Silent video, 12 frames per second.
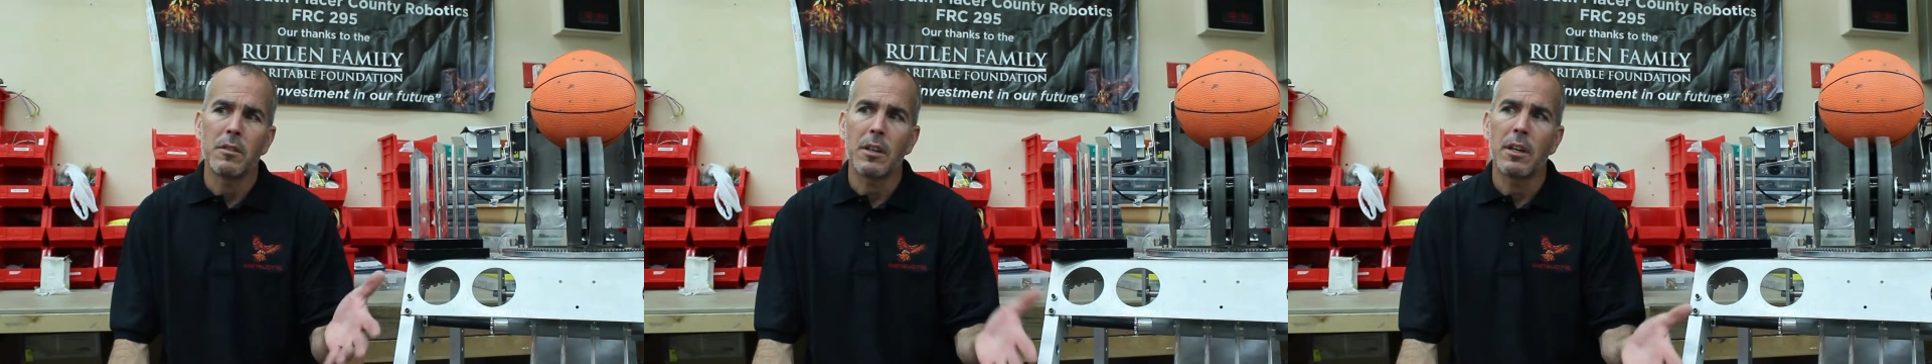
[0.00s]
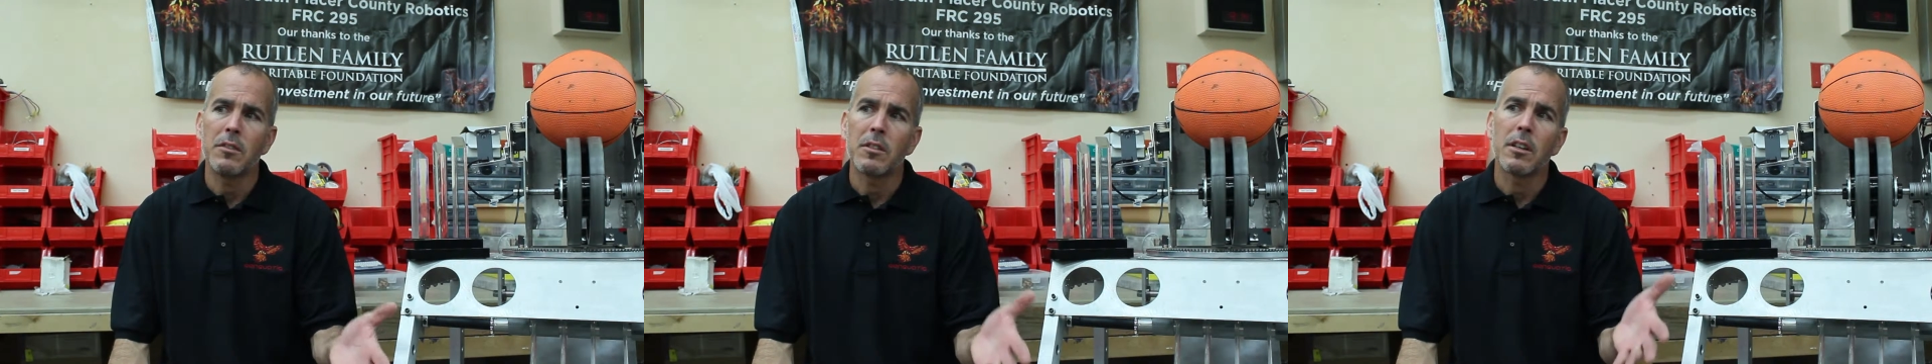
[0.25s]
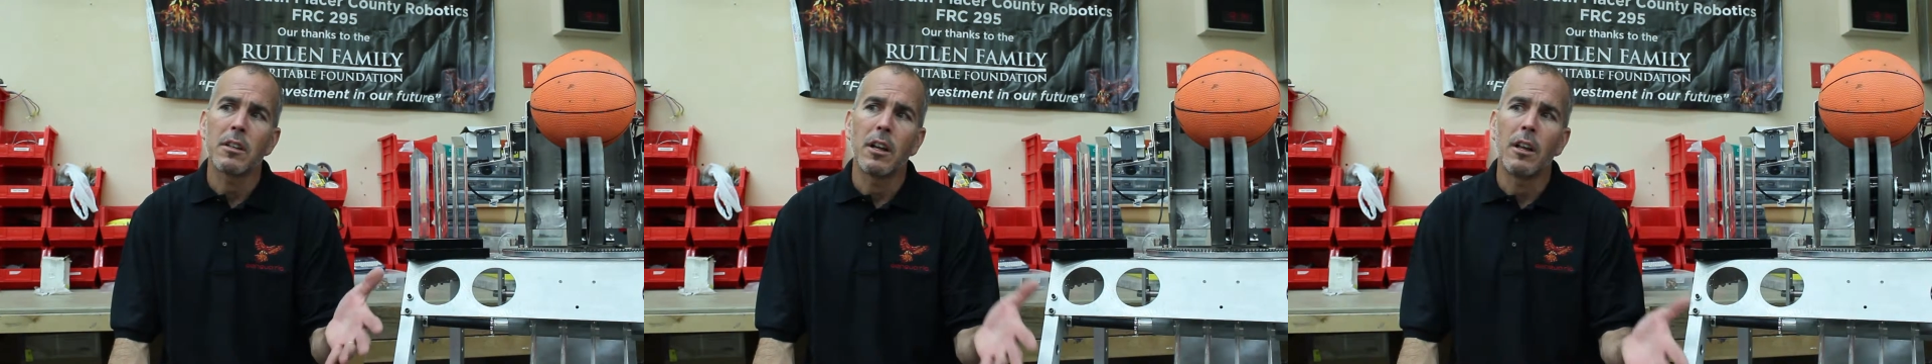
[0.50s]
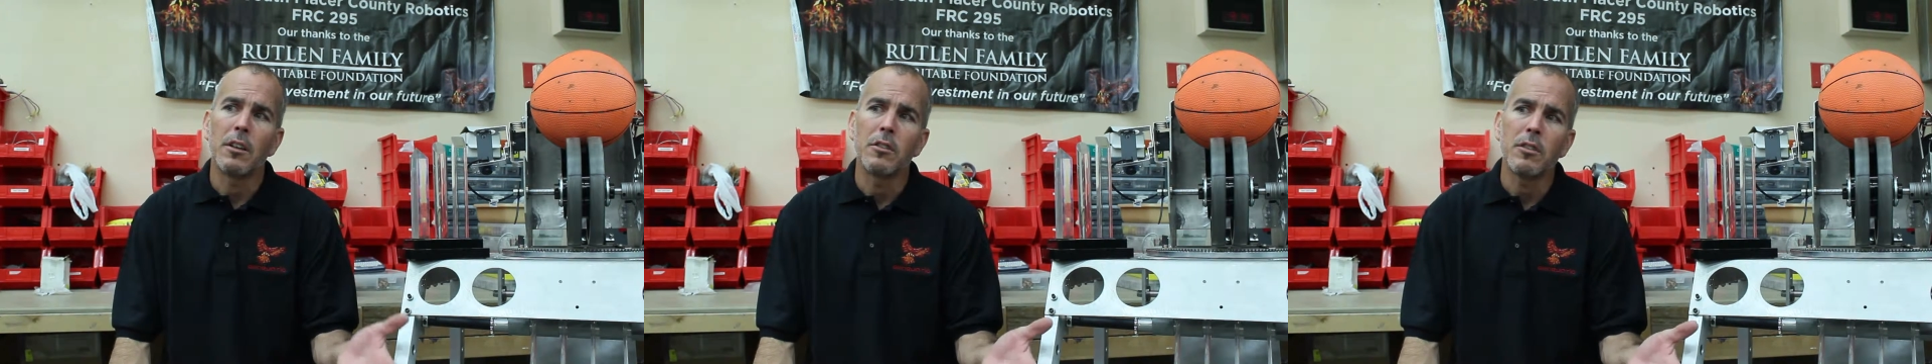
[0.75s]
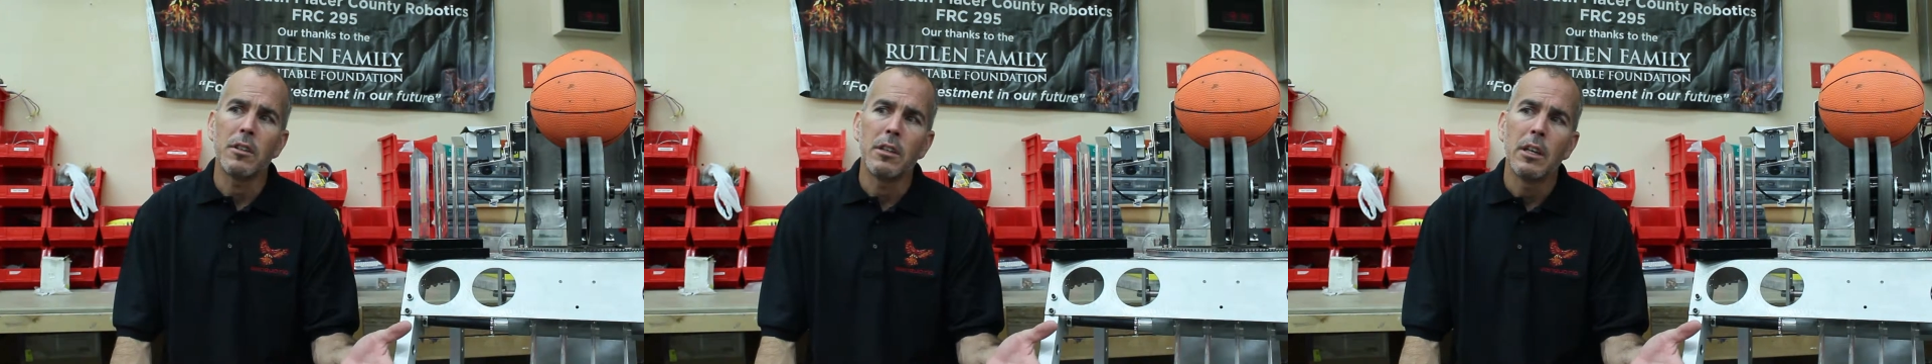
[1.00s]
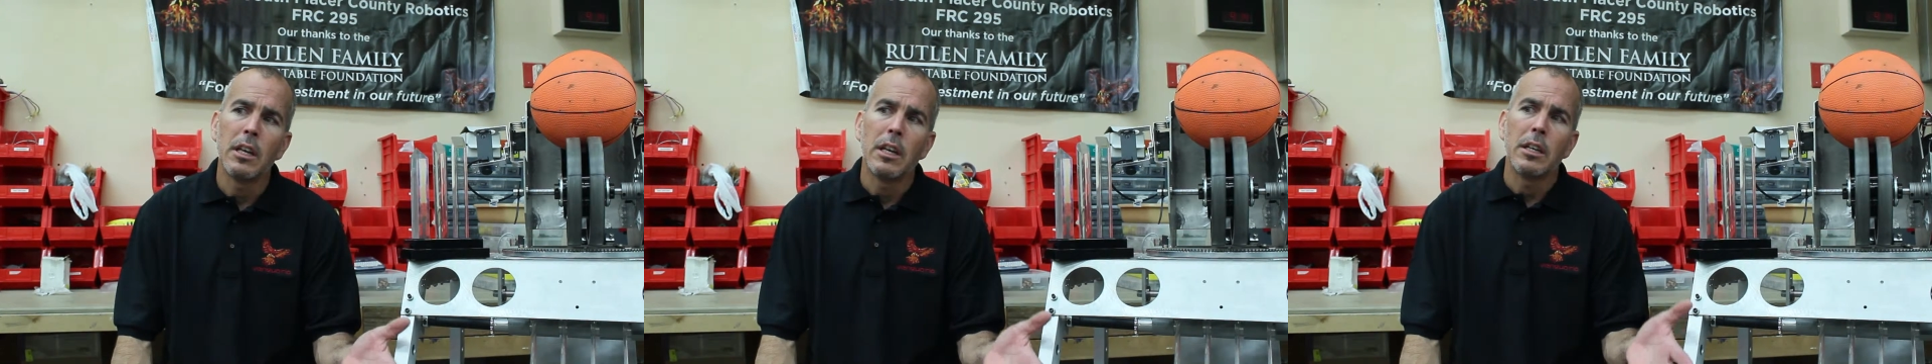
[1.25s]
science and technology,
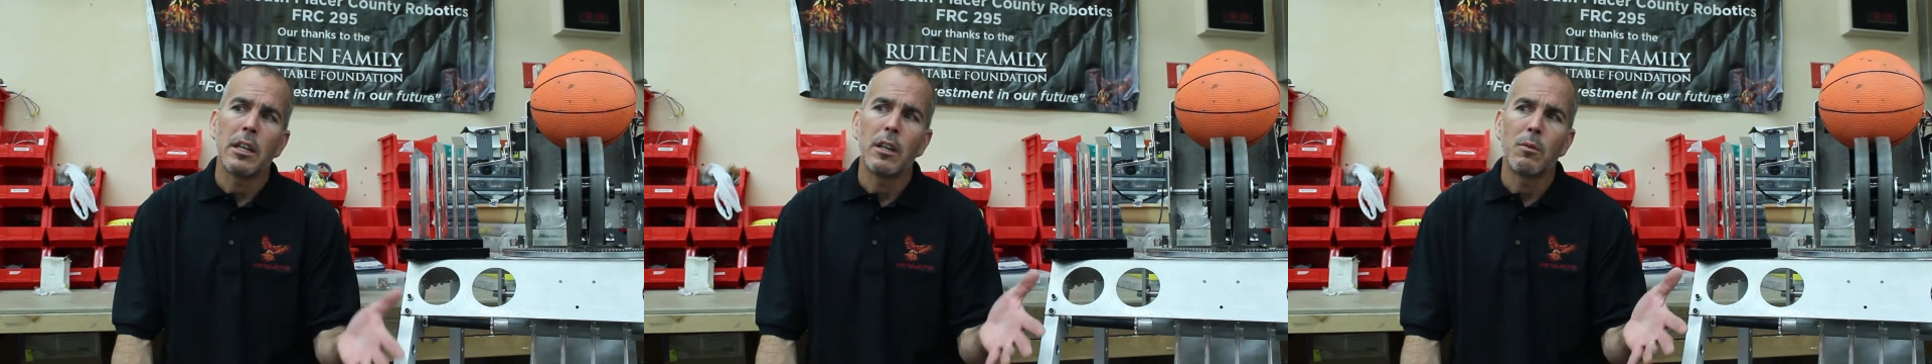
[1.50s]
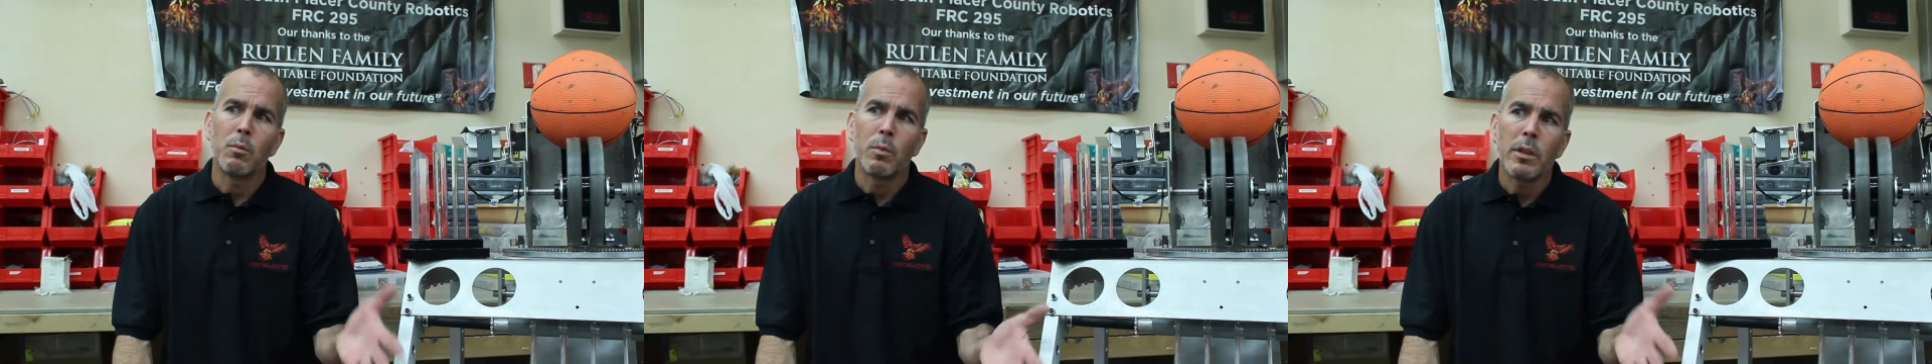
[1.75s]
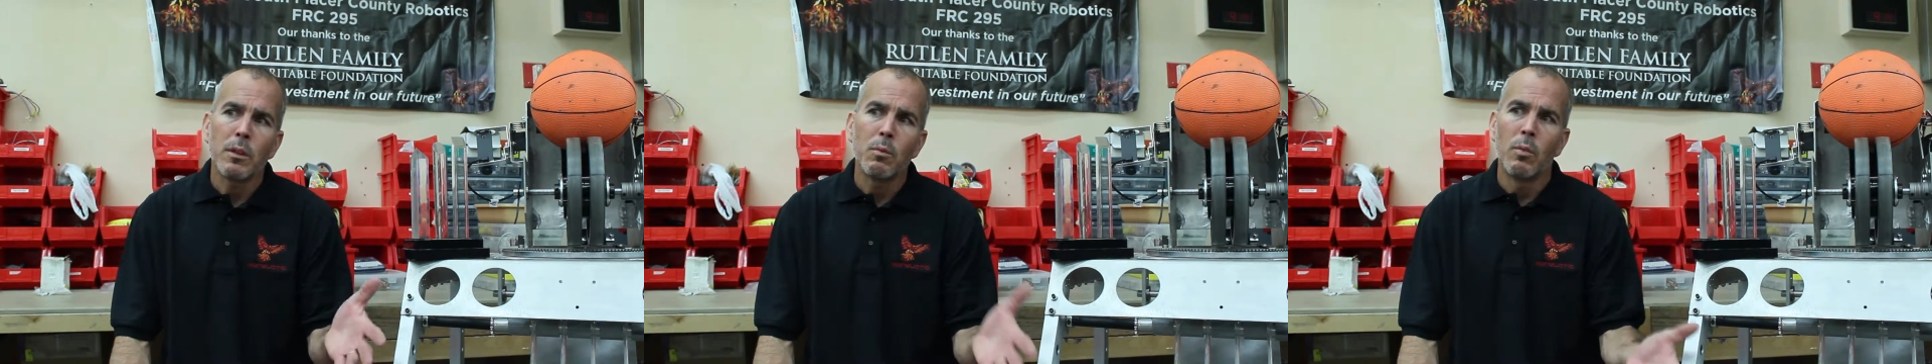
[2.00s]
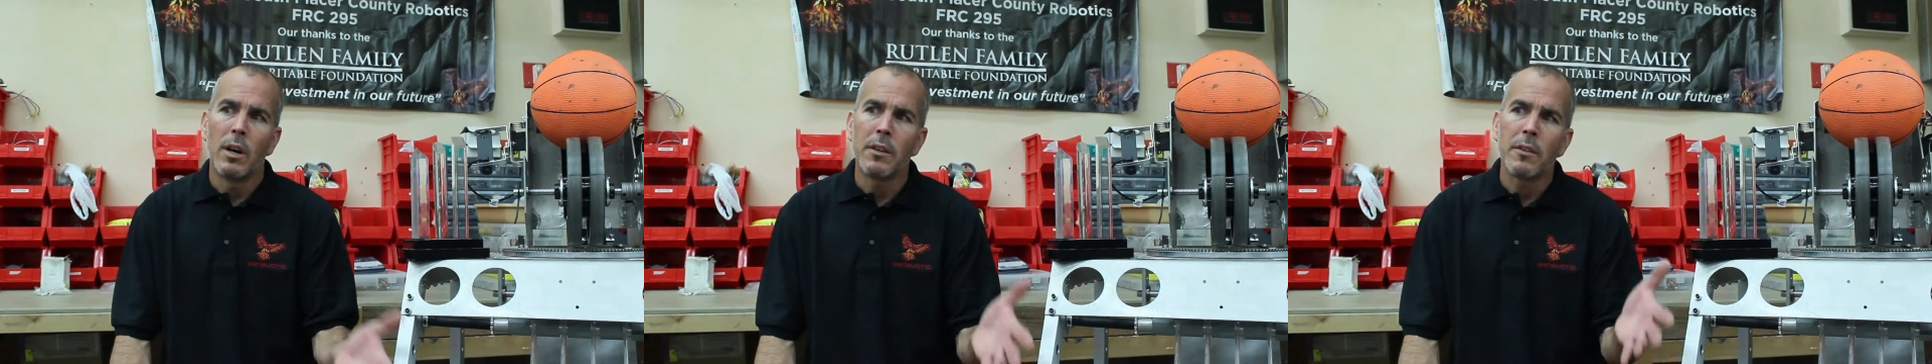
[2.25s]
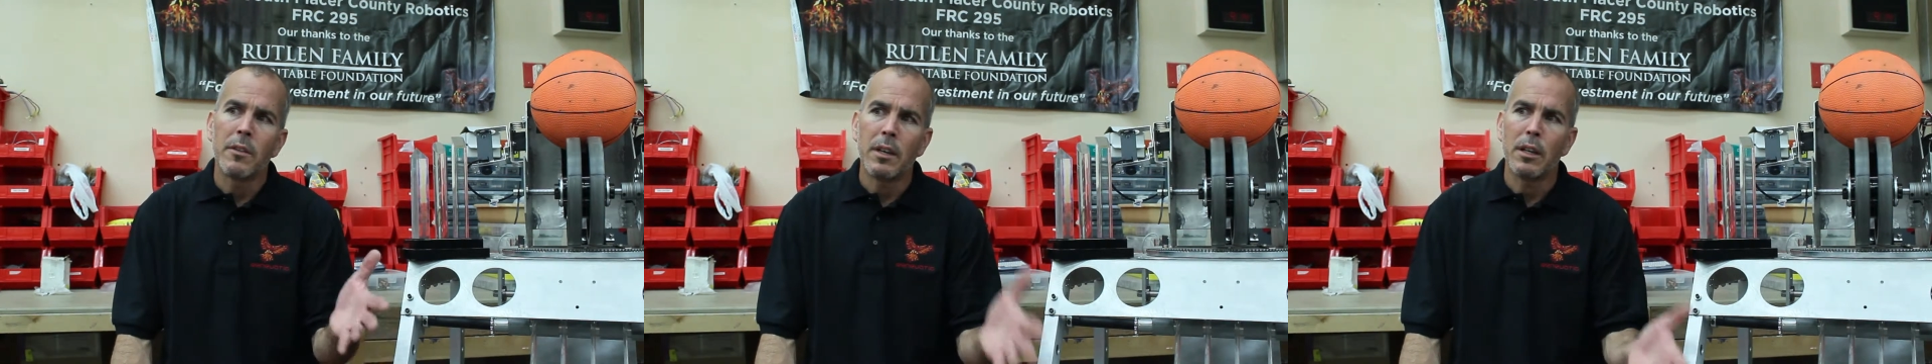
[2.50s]
and we want